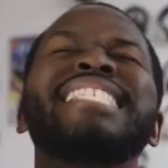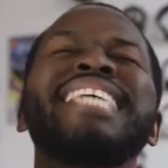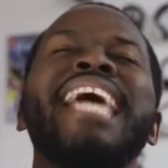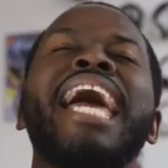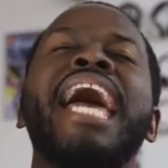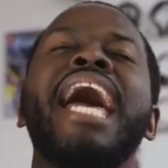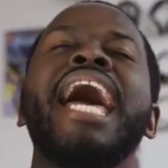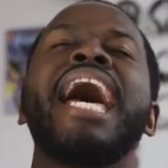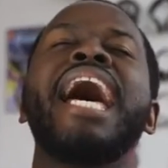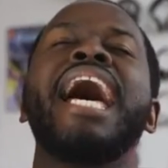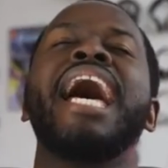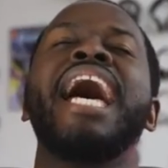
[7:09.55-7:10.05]

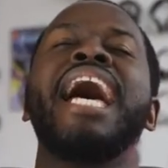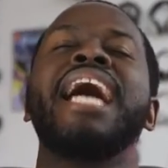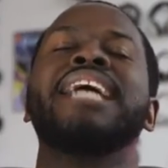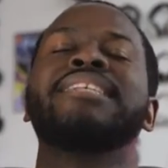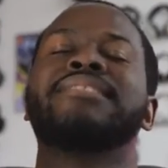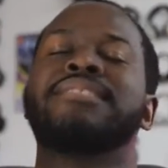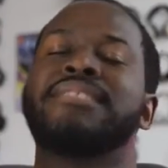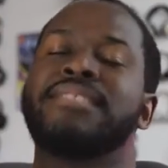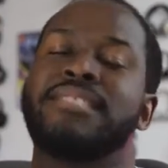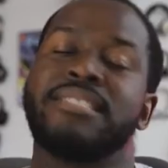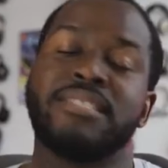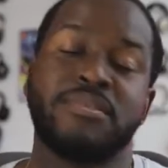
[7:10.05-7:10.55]

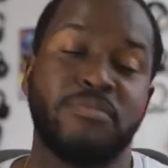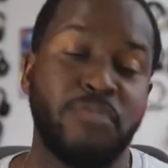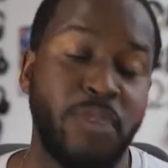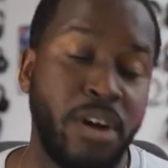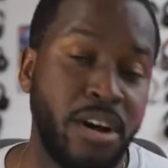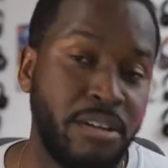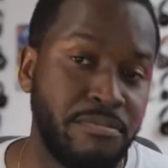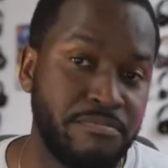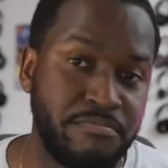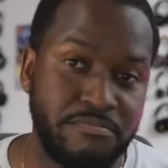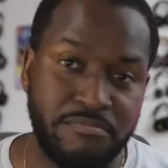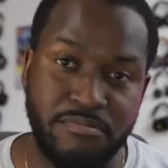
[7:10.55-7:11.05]
yes!
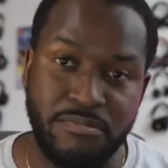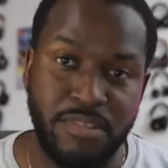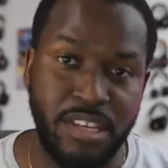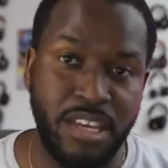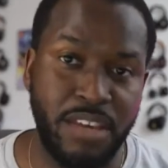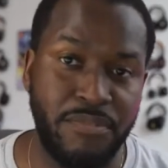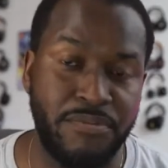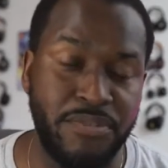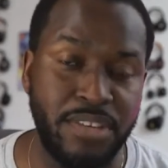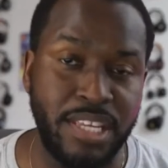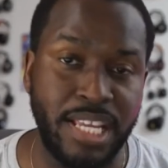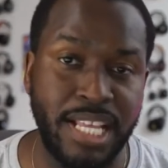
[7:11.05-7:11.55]
Well,
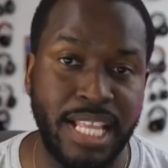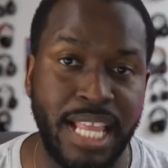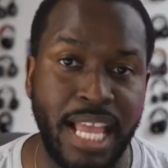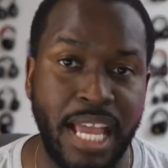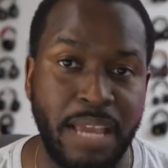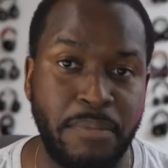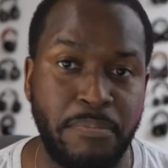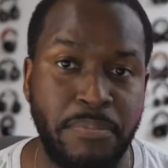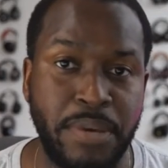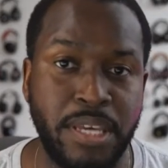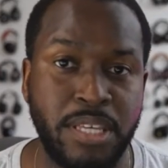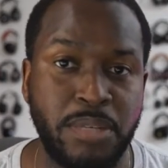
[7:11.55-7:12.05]
if you didn't
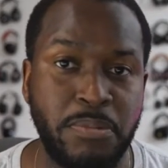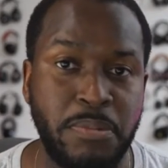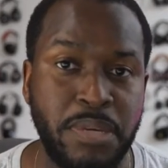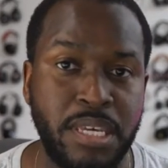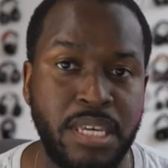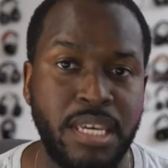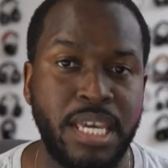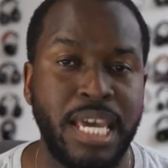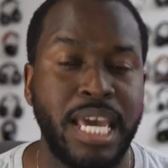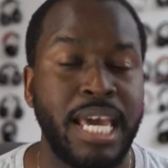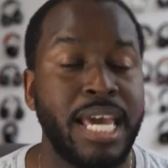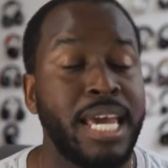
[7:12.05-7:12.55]
like
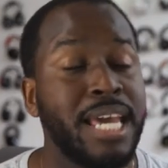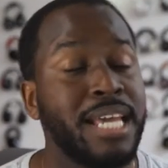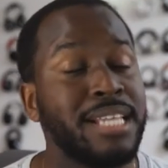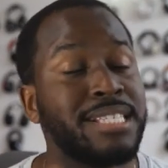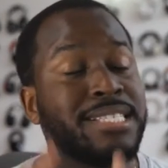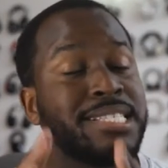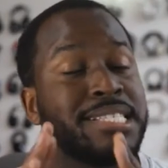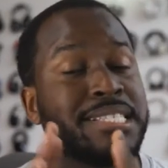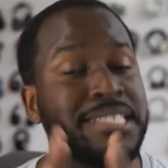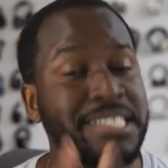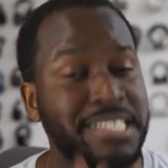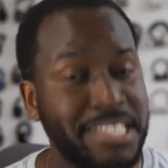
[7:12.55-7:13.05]
Bixby,
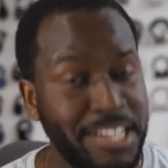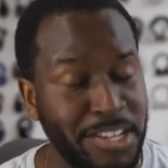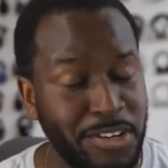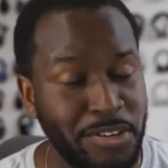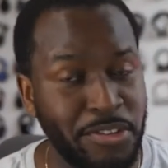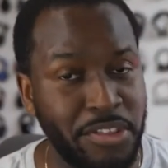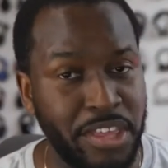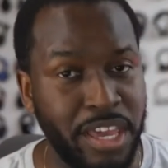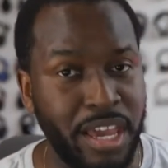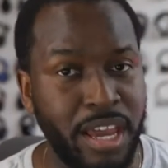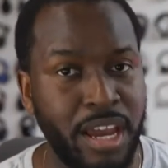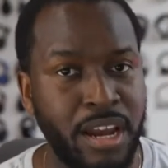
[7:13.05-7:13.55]
it's
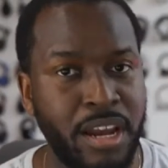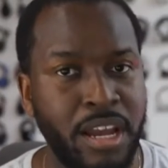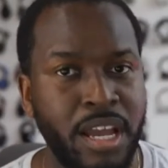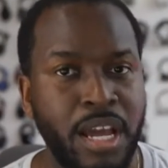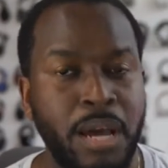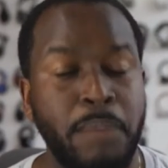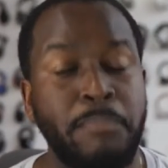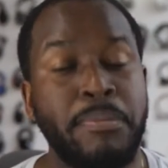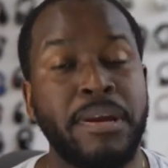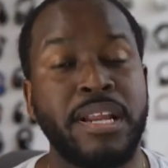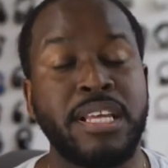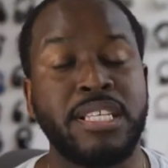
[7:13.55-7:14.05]
still there,
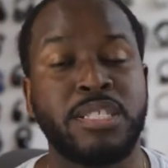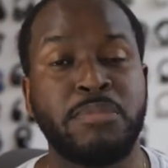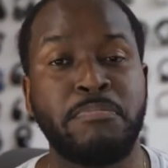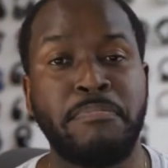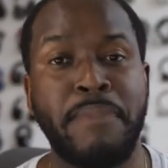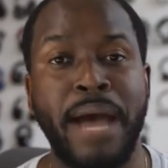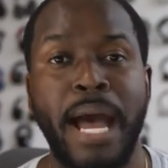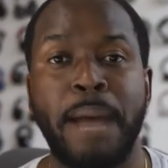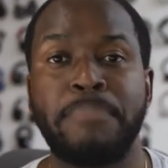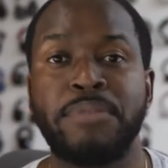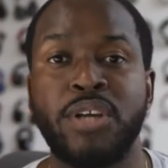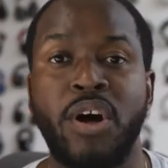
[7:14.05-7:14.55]
but it's
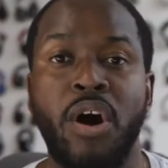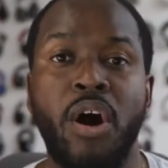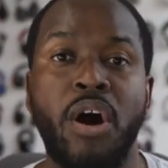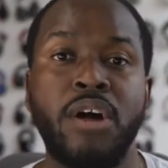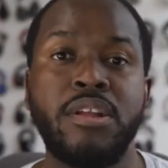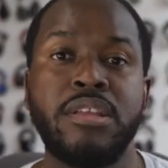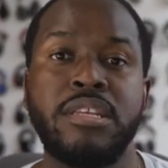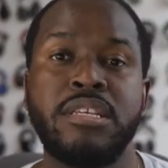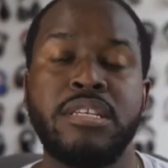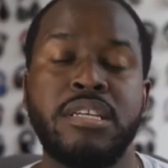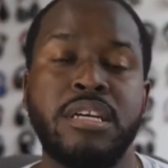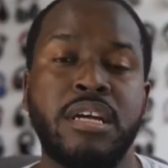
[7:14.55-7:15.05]
mapped
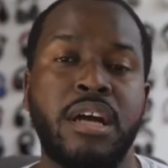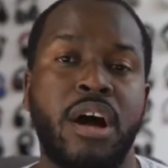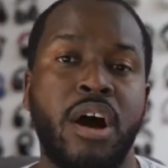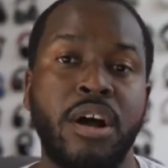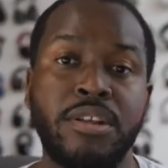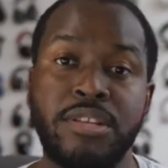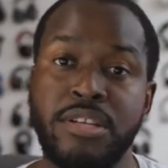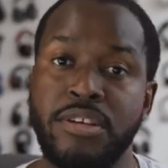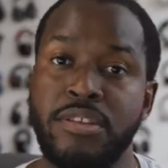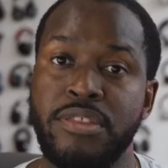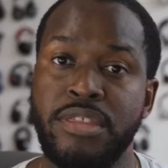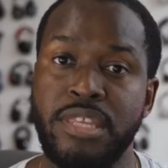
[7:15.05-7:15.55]
under,
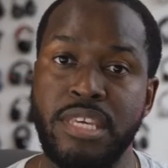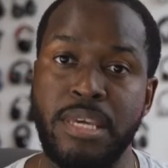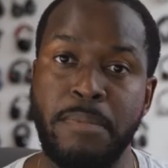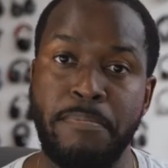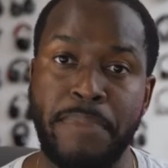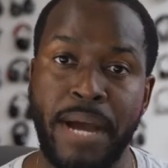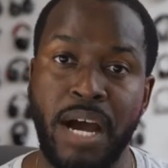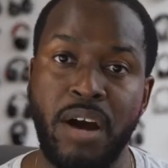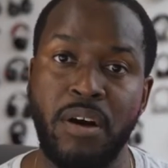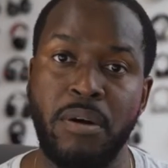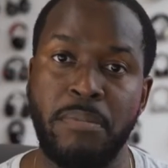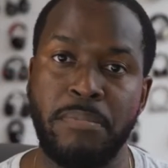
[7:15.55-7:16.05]
under the
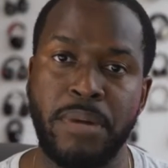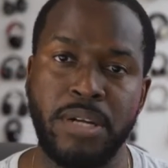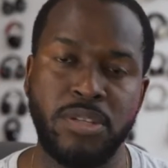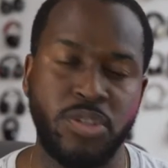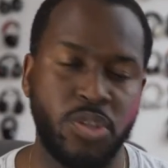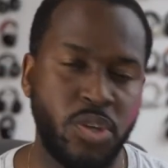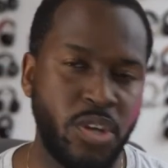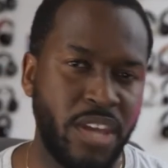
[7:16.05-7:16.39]
power button.